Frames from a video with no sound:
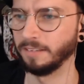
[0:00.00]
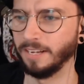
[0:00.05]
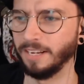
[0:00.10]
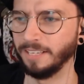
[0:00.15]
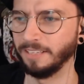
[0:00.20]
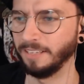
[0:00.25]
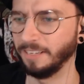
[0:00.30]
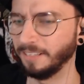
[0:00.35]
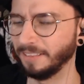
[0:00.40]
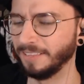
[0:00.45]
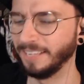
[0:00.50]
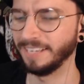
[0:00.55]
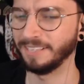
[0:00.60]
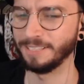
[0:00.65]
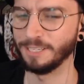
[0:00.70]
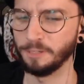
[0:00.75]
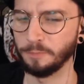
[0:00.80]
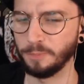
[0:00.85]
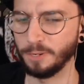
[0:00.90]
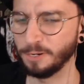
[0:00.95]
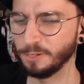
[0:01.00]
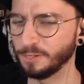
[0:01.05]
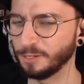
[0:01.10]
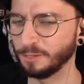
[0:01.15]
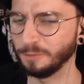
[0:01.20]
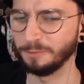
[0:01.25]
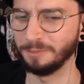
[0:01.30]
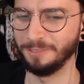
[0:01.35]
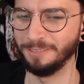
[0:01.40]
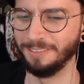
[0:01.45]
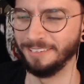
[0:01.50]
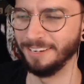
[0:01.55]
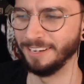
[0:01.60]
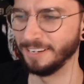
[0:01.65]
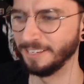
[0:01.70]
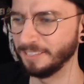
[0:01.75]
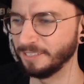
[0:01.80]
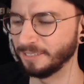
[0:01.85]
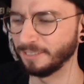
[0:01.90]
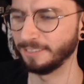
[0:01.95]
I like like this part's so
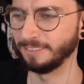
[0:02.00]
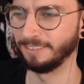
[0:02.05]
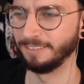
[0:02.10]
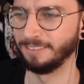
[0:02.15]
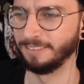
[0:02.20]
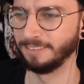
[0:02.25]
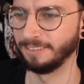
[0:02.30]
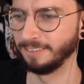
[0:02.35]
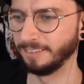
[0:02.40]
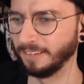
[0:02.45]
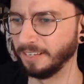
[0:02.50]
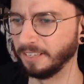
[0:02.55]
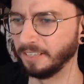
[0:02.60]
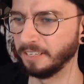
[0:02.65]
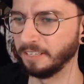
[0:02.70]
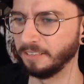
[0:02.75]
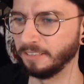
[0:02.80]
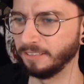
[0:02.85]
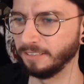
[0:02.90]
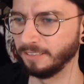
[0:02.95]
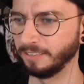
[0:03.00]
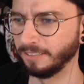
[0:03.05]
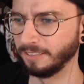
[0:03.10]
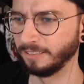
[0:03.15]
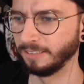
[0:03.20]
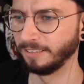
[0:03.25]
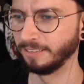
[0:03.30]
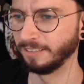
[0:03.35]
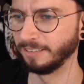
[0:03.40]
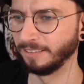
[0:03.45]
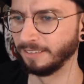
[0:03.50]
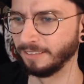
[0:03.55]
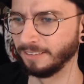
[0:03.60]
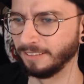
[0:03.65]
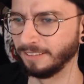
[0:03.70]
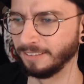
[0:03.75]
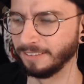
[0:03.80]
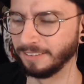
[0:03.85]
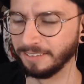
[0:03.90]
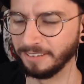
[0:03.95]
nice, and then
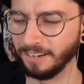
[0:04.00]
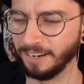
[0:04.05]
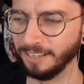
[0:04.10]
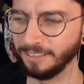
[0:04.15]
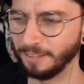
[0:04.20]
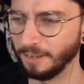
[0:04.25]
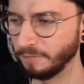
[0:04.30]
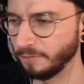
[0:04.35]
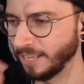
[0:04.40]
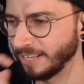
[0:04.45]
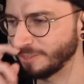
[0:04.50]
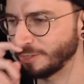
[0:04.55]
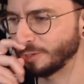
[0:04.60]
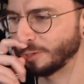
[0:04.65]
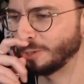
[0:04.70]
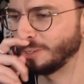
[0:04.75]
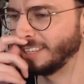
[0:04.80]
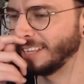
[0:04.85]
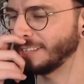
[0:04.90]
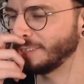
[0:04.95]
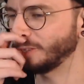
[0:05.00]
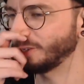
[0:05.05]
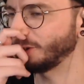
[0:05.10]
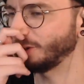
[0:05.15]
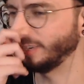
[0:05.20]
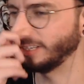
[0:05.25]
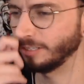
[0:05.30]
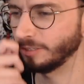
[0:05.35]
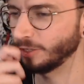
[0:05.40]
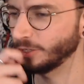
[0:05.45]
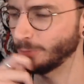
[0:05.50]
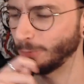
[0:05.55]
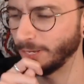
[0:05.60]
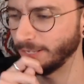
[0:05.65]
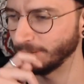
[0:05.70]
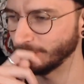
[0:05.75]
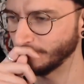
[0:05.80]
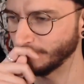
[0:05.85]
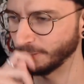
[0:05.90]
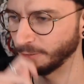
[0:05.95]
I love that that string
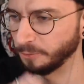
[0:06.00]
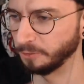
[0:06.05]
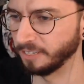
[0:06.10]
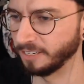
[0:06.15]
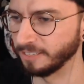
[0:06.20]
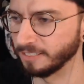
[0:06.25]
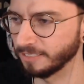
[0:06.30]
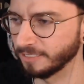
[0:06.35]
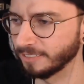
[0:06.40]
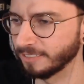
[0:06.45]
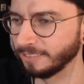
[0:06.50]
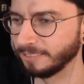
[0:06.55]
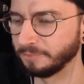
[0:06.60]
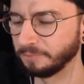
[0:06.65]
swell is so nice.